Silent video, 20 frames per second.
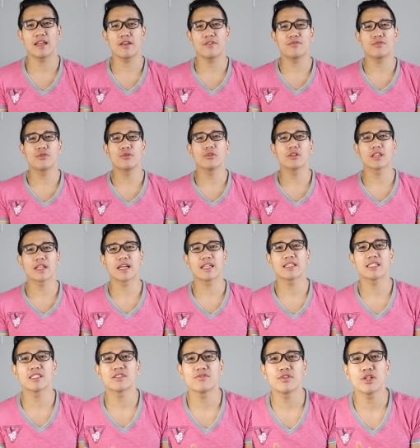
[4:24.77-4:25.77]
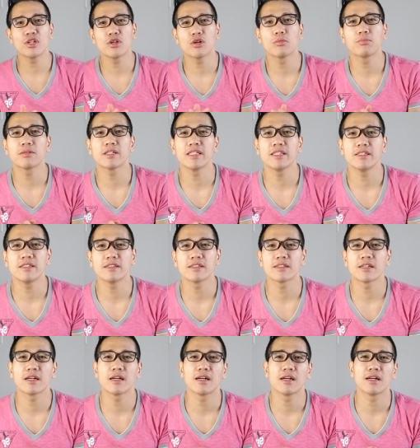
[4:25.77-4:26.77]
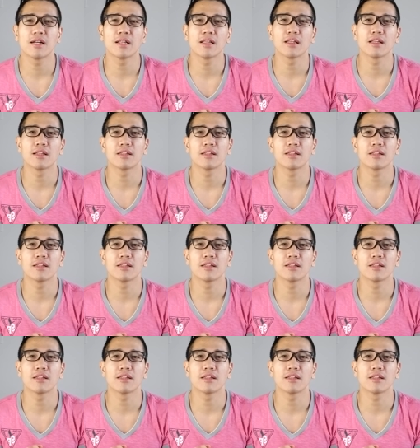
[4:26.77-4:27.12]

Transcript: If you like this video, please, uh,